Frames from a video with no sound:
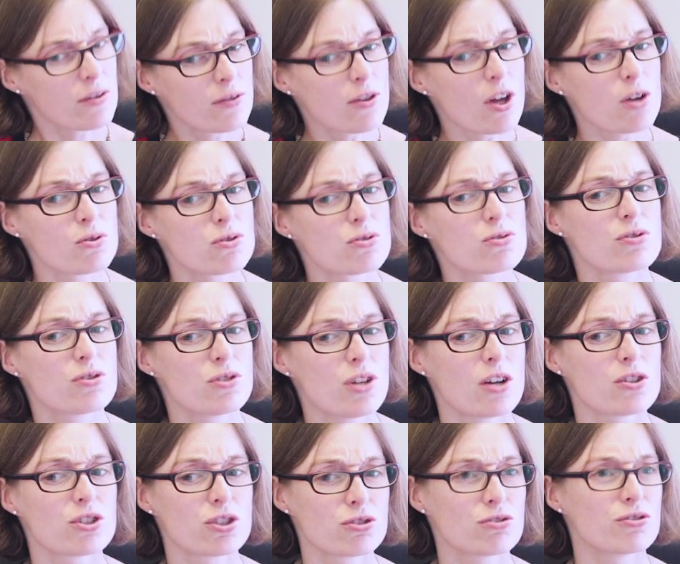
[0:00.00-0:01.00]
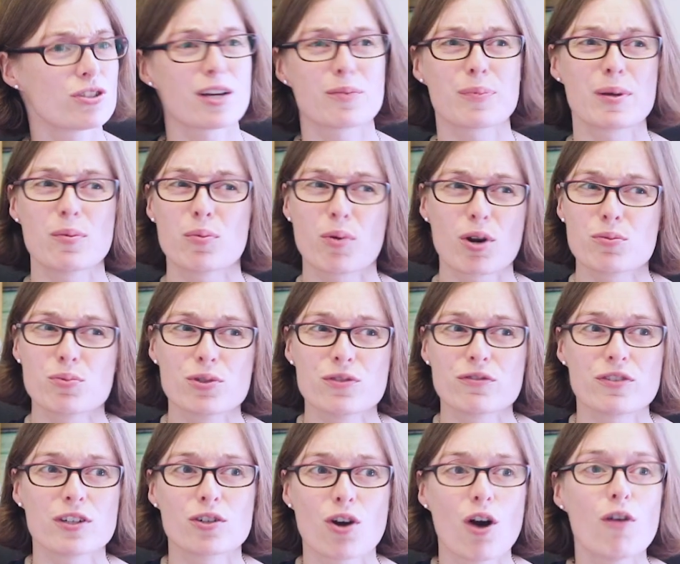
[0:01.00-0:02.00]
Those children and young people probably
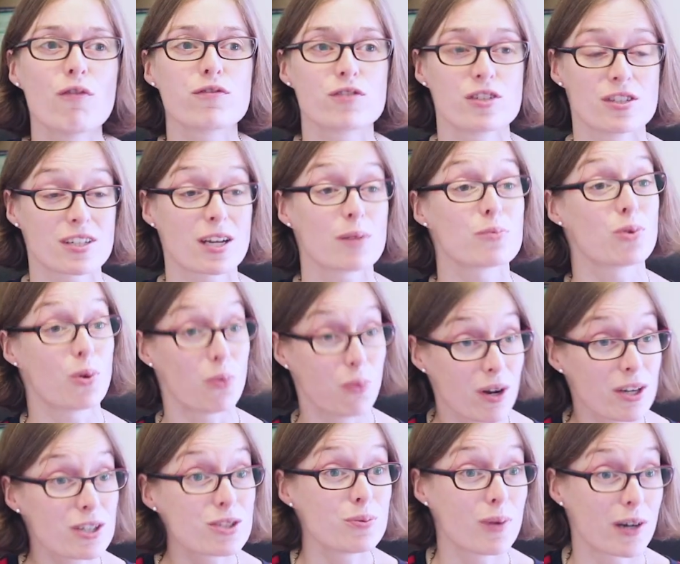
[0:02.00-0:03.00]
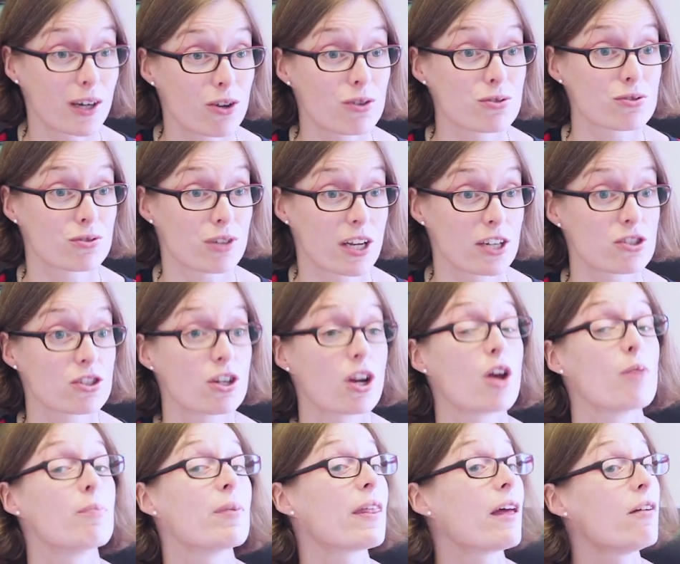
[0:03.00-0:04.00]
wouldn't feel confident to come to a one-to-one consultation
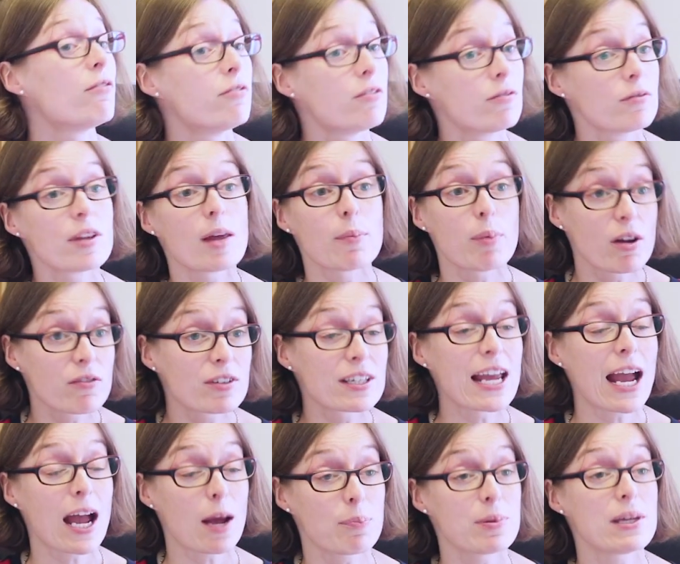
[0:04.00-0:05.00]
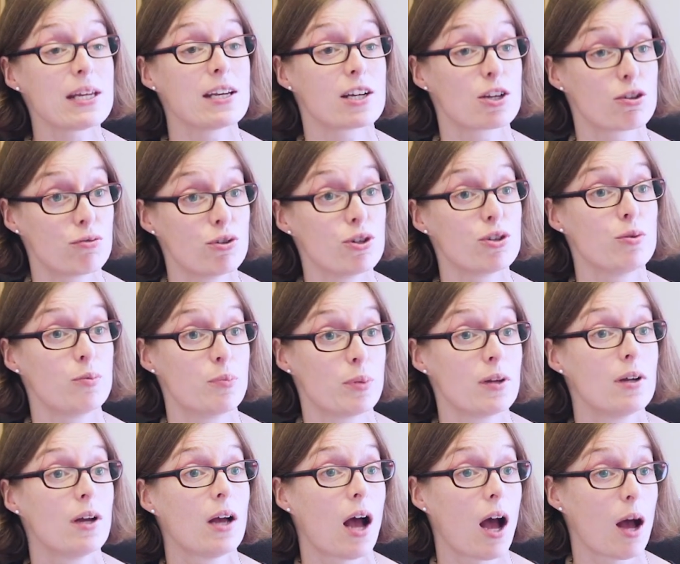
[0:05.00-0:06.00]
alone, but they're perfectly happy in a group
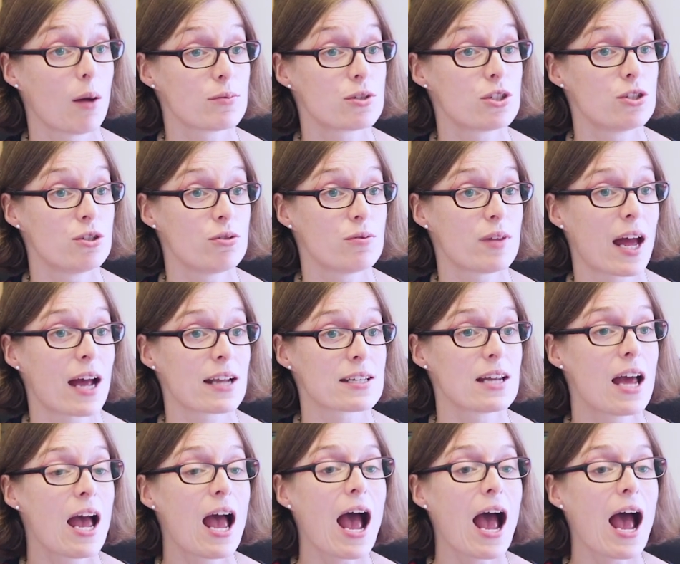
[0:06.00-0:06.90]
to do that.